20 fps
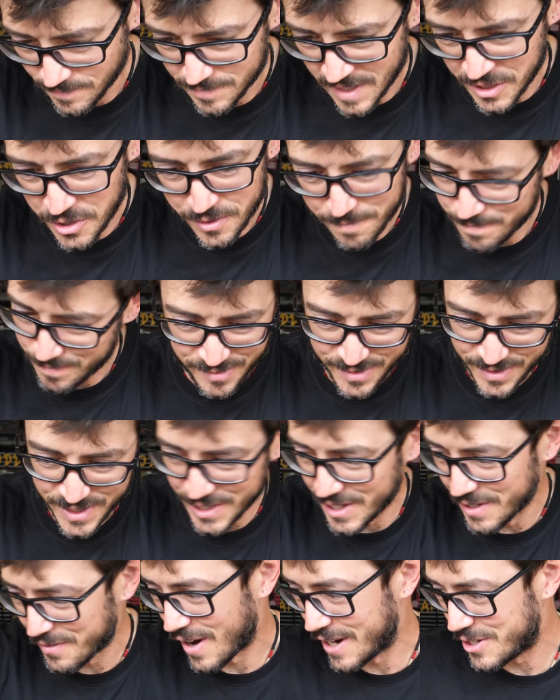about.
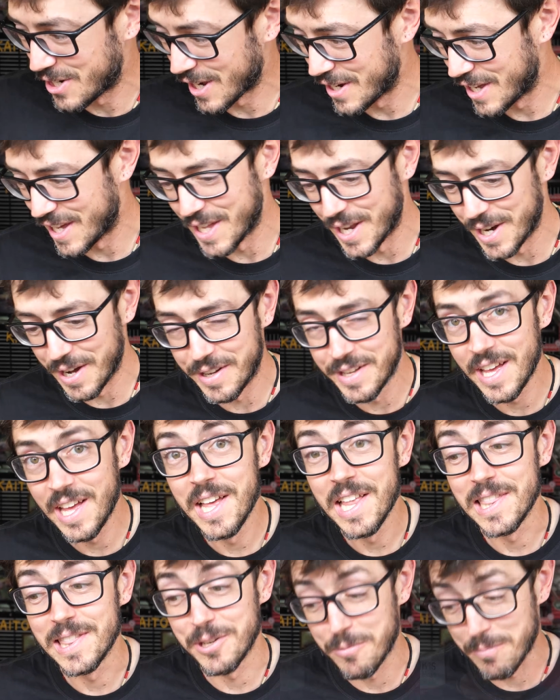Cannot wait
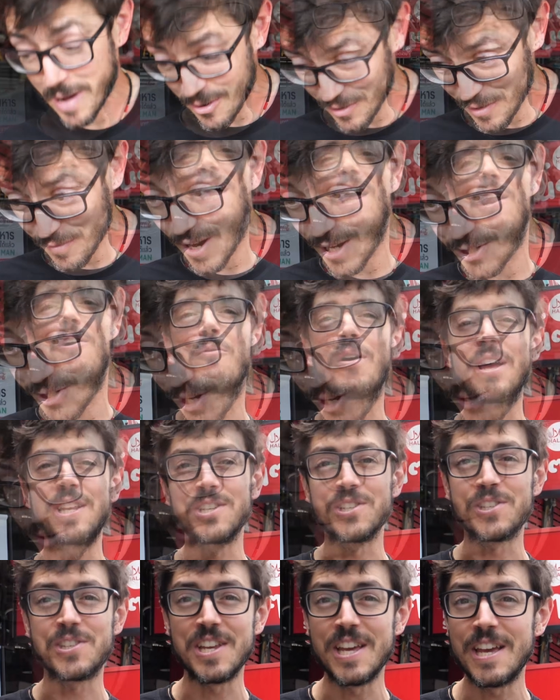to get inside, cannot wait
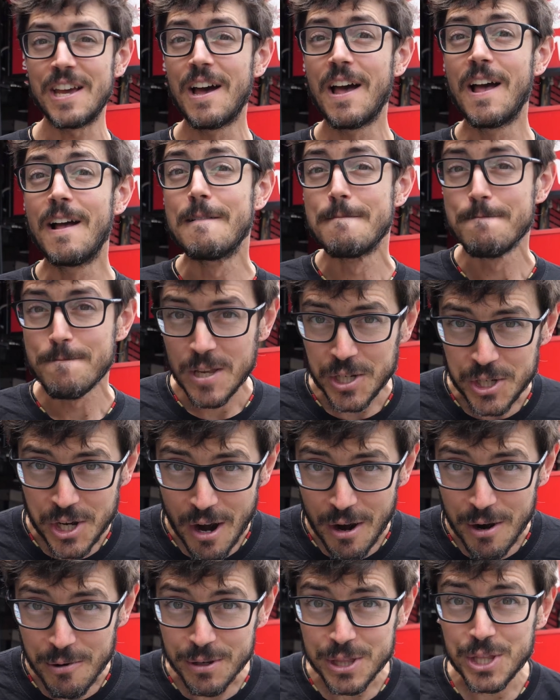to see,
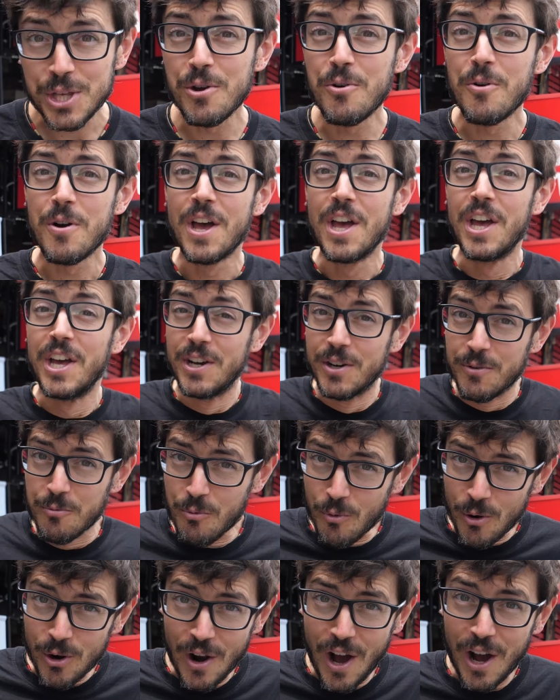share it with you.
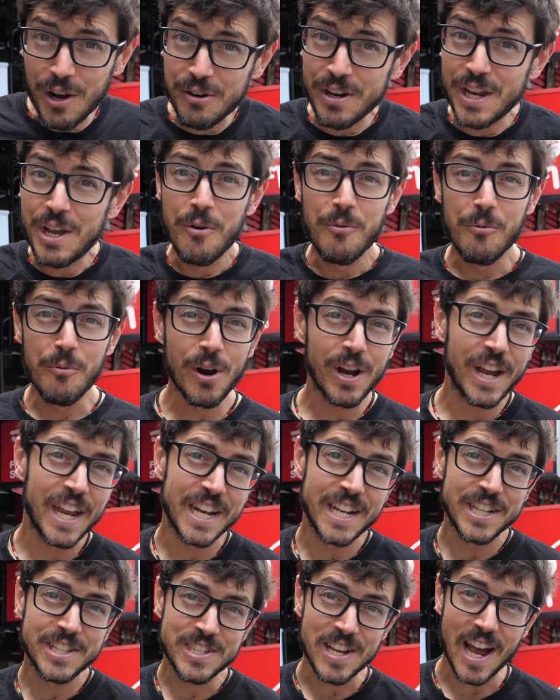We're hungry, we're
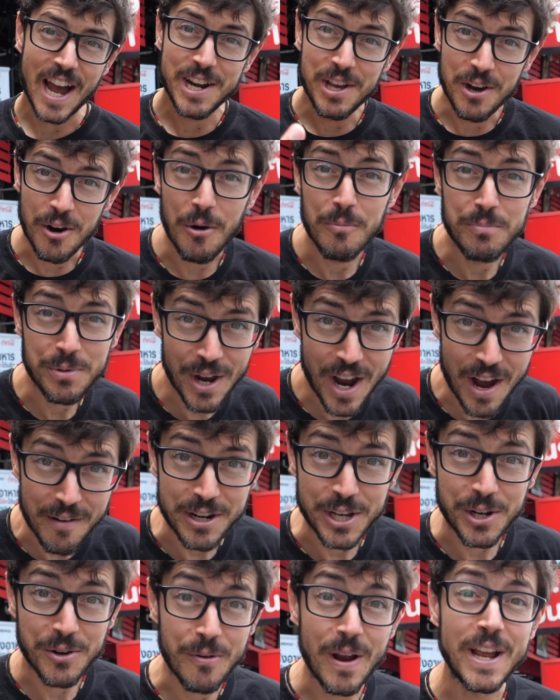getting inside. Hope you're
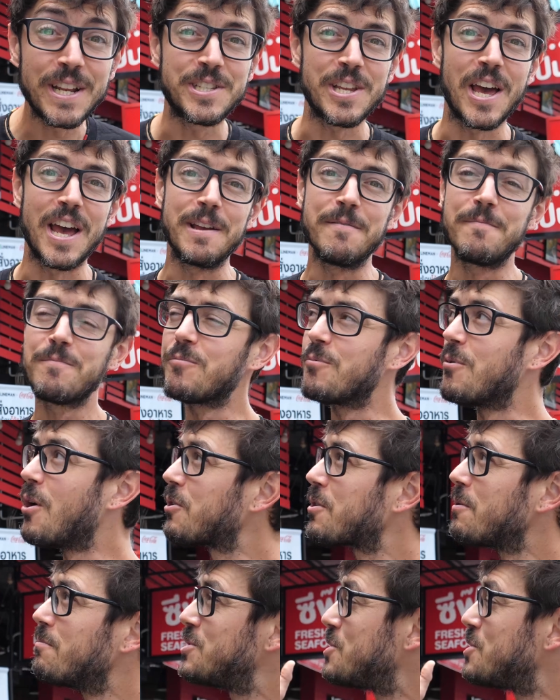having a great day. Welcome